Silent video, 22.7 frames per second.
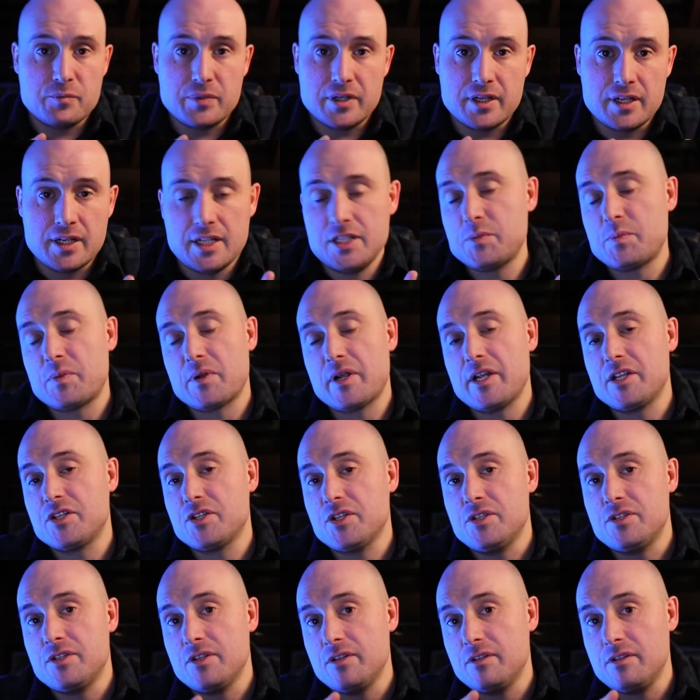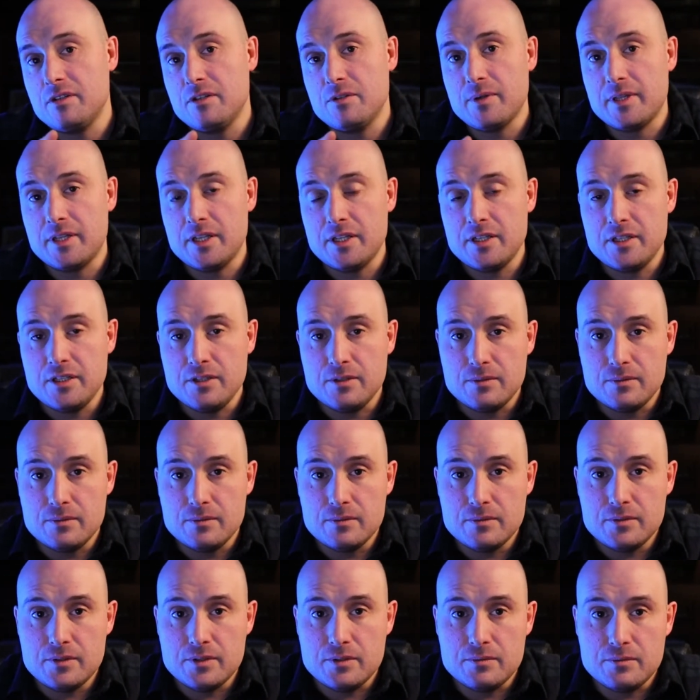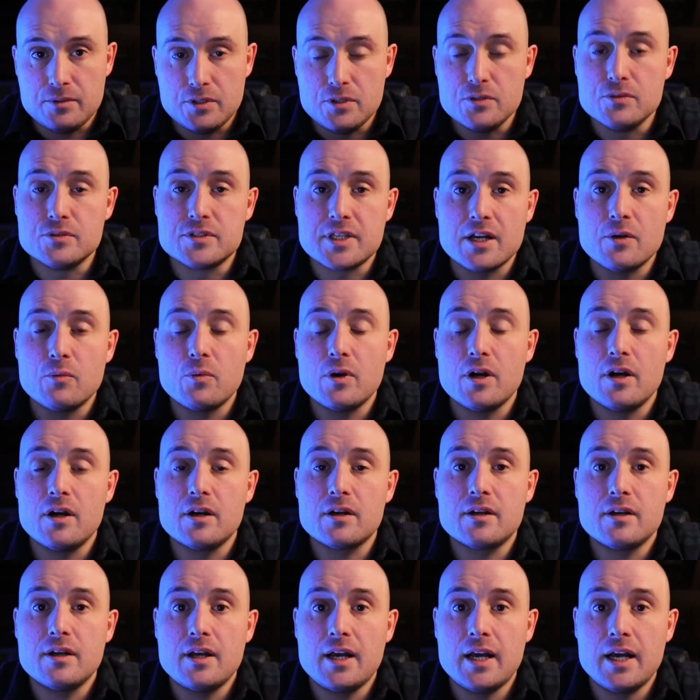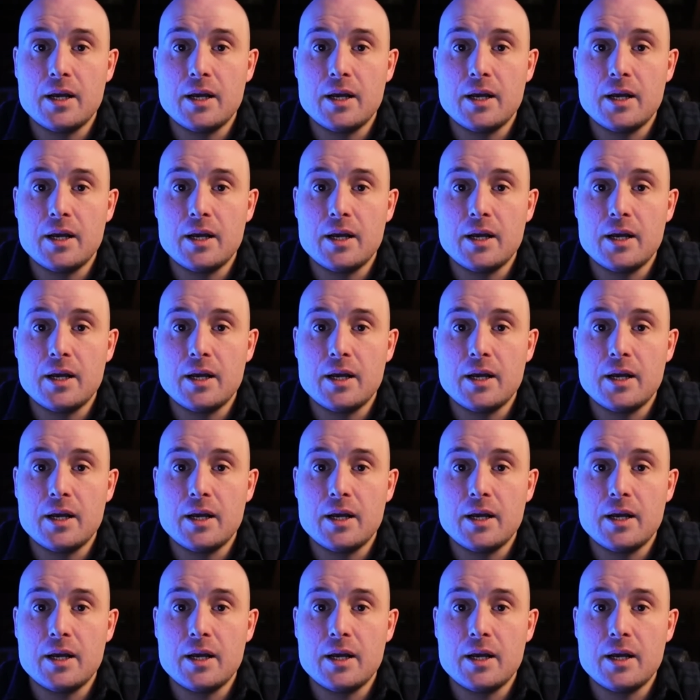been an inspiration to you and that you use their work